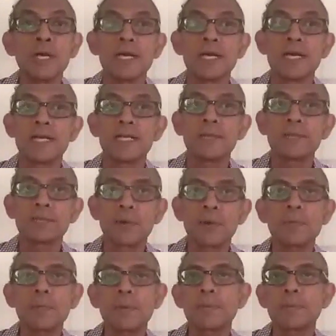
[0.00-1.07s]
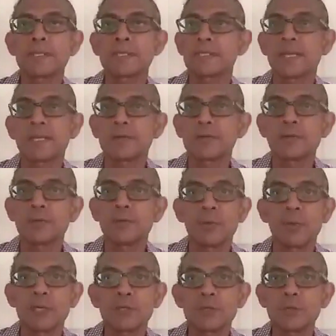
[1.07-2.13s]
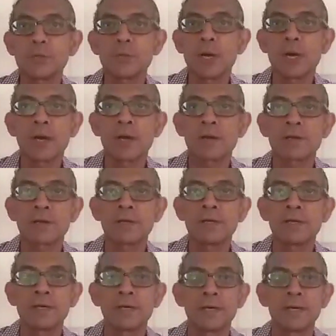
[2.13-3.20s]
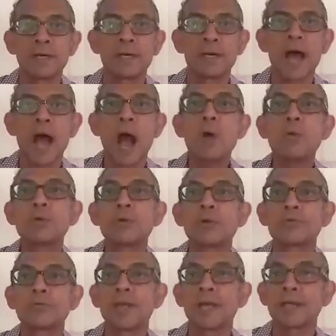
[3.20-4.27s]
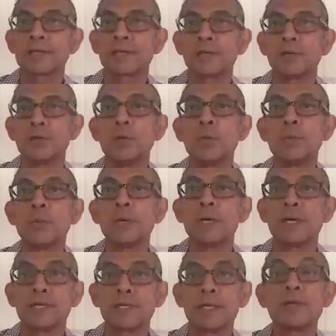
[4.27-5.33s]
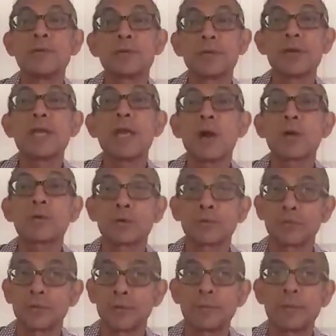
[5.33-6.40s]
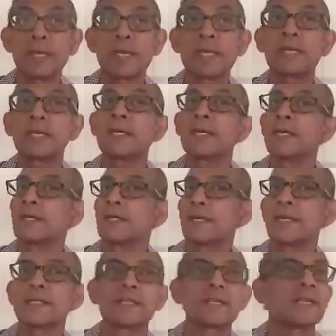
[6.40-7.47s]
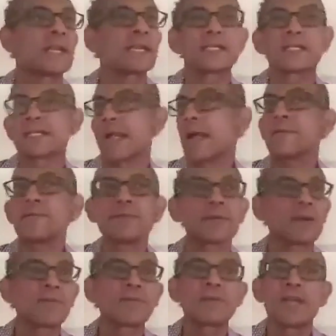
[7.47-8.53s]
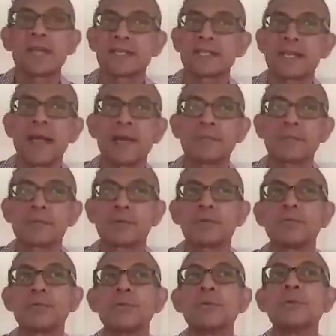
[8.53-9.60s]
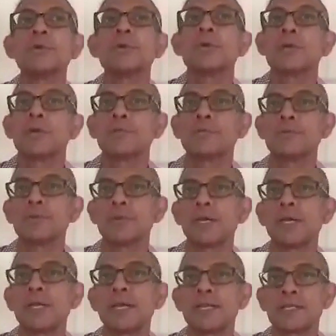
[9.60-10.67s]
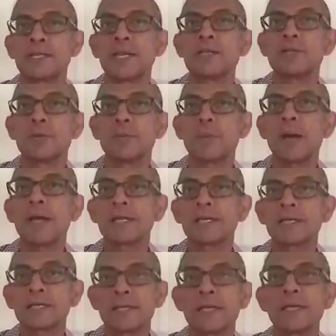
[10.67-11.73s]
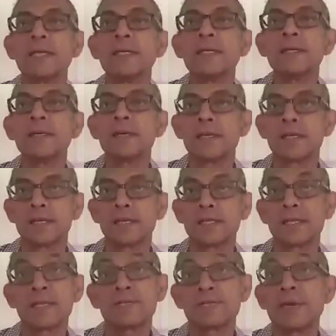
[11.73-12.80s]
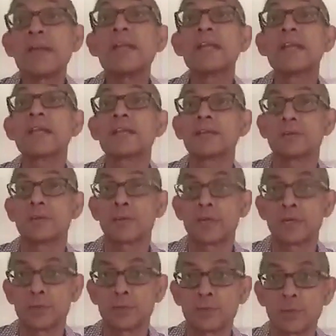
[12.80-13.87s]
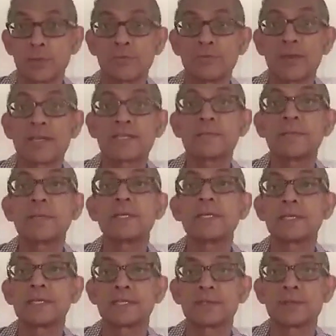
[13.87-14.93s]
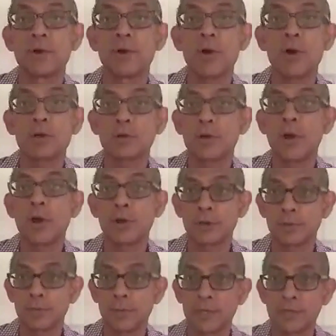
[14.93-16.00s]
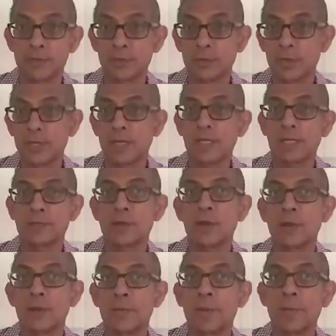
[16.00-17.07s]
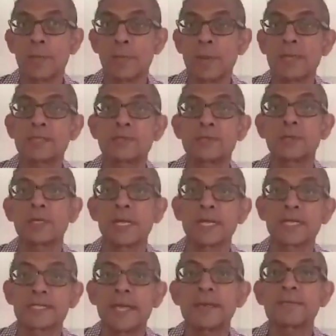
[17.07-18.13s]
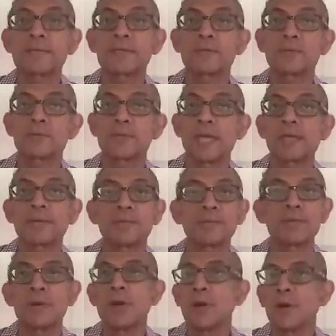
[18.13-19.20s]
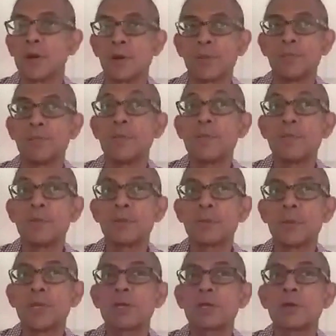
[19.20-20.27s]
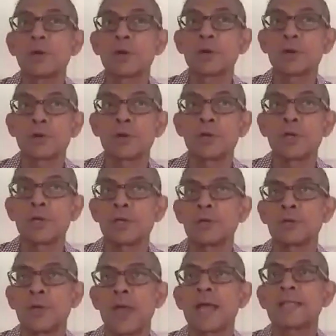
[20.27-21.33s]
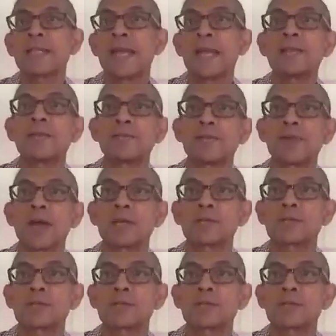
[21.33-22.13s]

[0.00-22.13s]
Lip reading: the problem is that once you are out of that loop, then you're really out of it, meaning there's a time for every exam. So if you really change your mind, then there's very little you can do. The flexibility is all gone because it's all based on exams that you take between your, at the end of your high